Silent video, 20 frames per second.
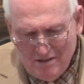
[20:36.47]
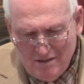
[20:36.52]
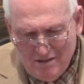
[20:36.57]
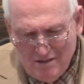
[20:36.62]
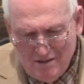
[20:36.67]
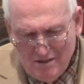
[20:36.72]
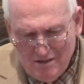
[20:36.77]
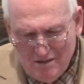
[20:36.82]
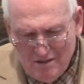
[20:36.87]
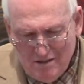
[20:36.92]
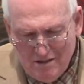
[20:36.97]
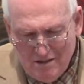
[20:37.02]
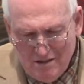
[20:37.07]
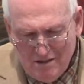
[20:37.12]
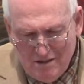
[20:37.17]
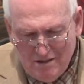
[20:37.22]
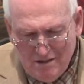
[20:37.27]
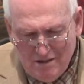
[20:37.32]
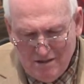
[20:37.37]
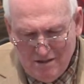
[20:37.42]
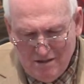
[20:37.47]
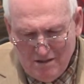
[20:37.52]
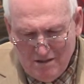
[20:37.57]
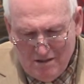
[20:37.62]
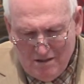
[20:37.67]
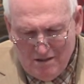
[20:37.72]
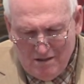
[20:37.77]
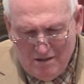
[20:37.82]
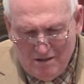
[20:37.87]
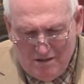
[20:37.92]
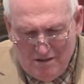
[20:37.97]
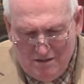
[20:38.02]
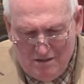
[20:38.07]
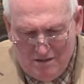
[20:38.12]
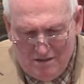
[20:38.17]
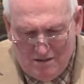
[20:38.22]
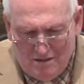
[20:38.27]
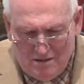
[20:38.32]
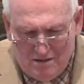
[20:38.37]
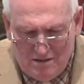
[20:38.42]

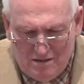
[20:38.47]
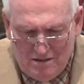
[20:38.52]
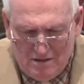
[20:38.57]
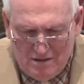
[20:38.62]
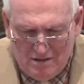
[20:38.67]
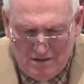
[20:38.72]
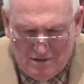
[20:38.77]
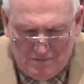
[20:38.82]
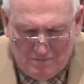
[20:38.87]
Nobody speaks.